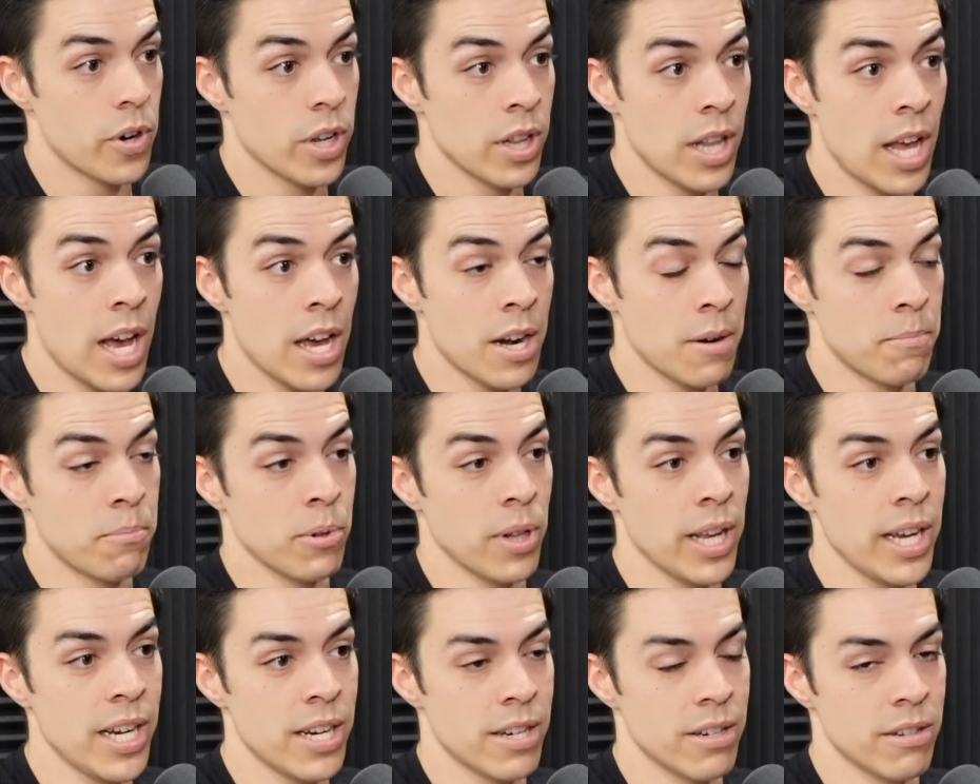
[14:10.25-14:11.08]
lot of
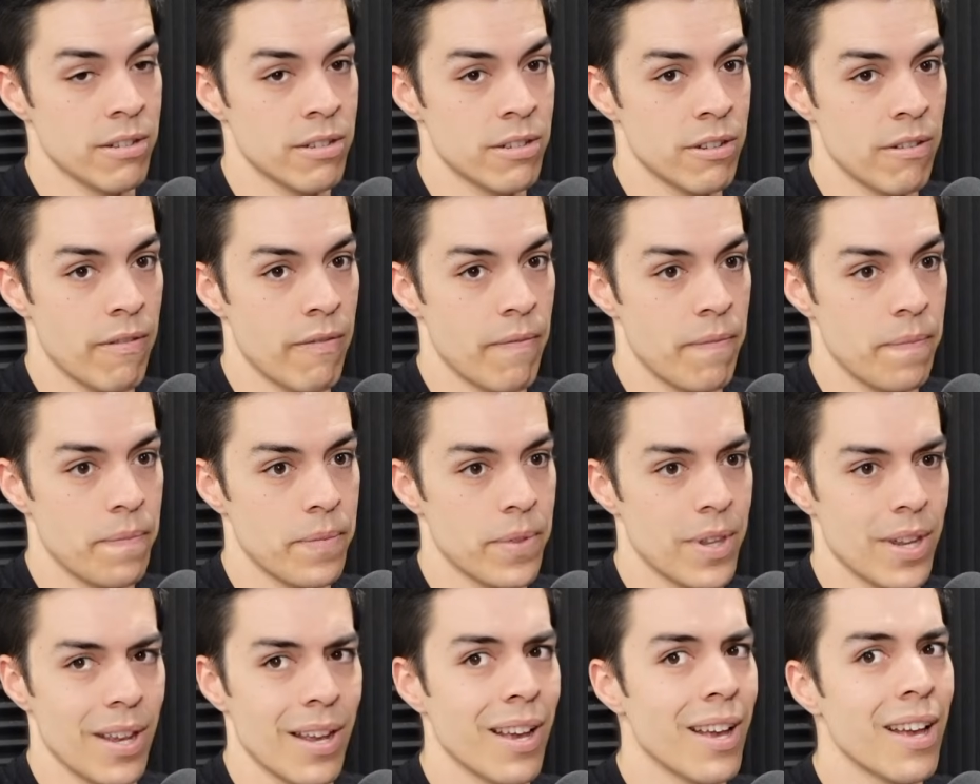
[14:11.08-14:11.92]
players,
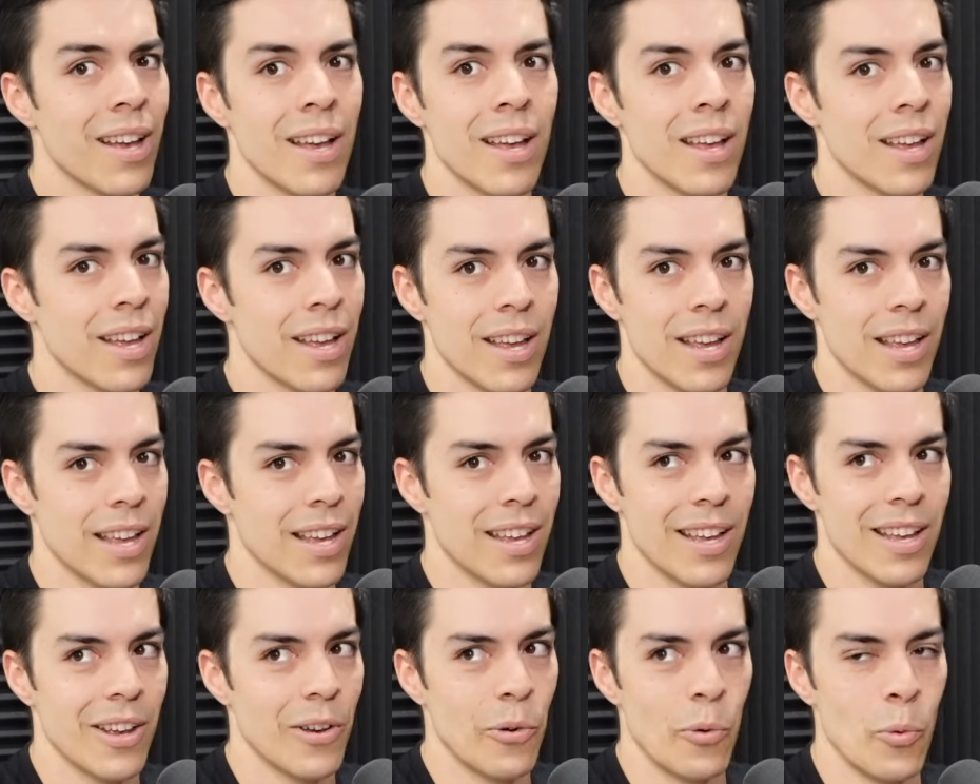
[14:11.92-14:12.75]

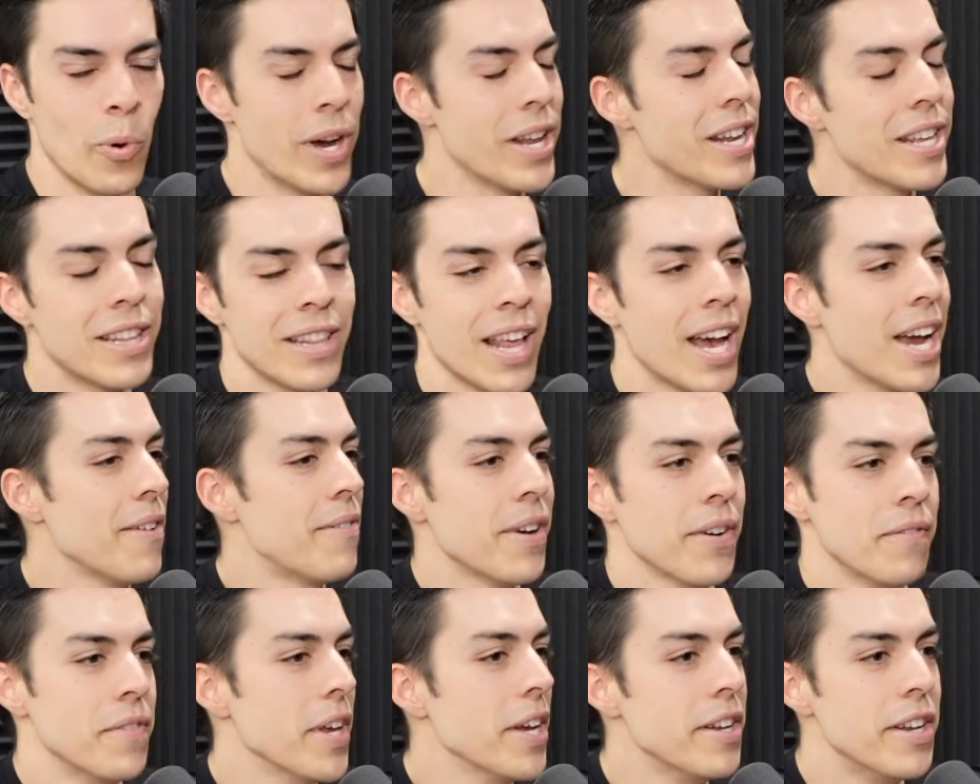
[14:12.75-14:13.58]
when in life
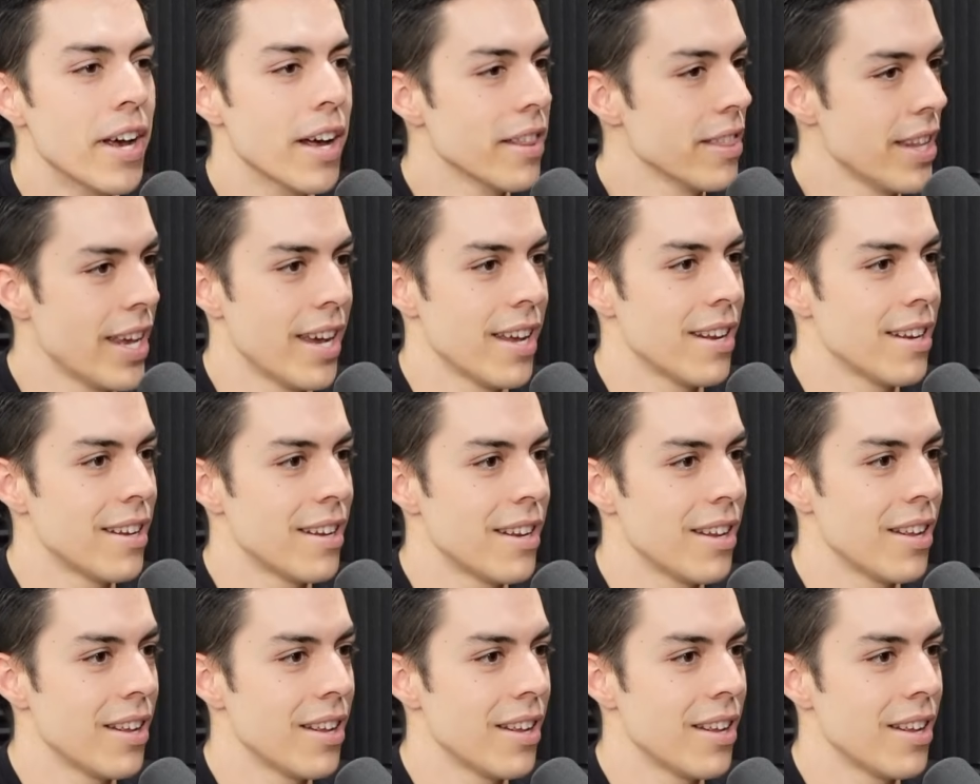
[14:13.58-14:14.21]
have they done that?